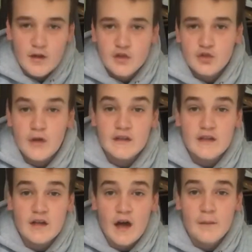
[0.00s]
So I
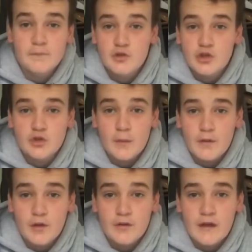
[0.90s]
didn't choose to
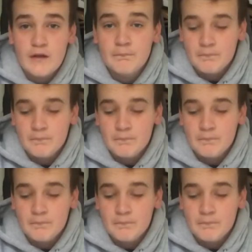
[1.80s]
upload it.